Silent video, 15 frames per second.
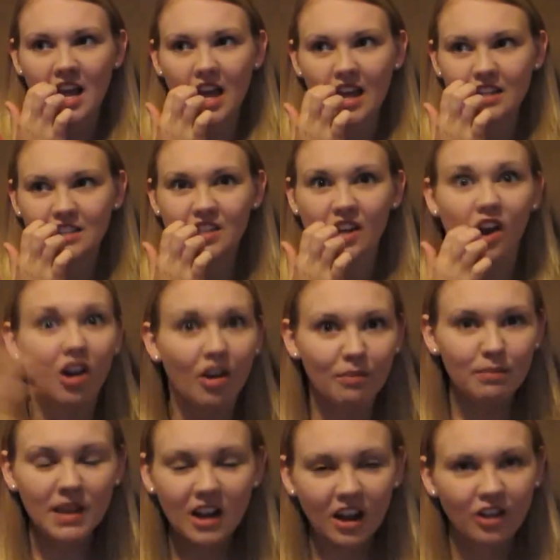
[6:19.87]
And so,
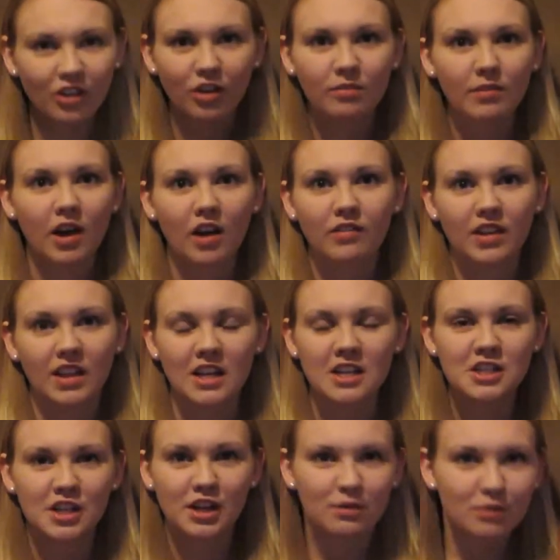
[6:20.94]
me not knowing my
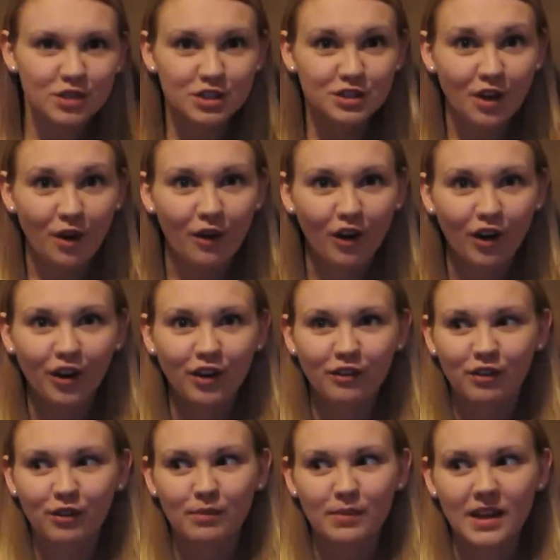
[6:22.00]
ovulation, it was so hard
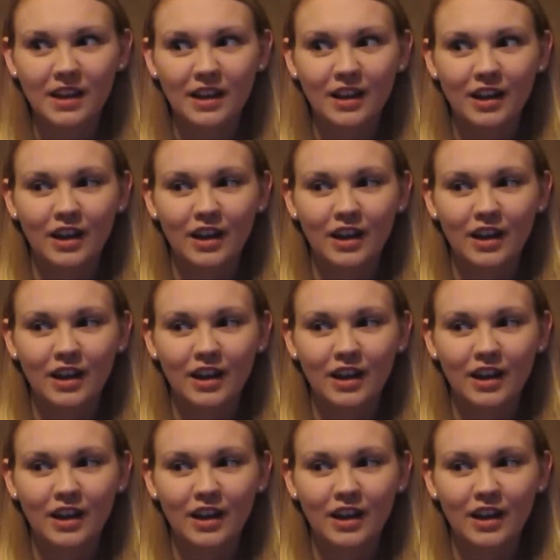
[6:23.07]
for me